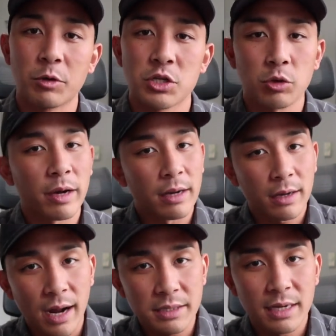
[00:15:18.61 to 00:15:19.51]
which is
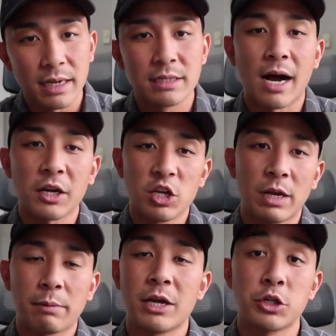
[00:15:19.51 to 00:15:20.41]
creating content and
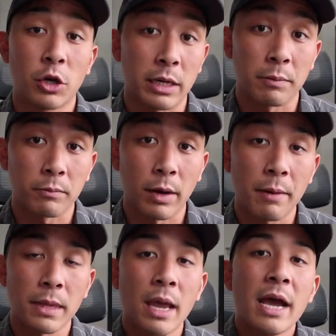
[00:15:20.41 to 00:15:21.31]
documenting my journey,
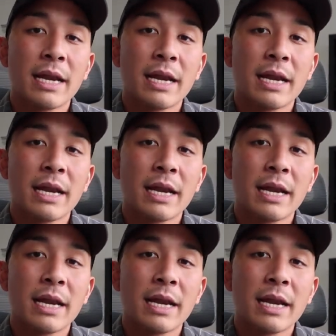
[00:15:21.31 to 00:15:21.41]
right?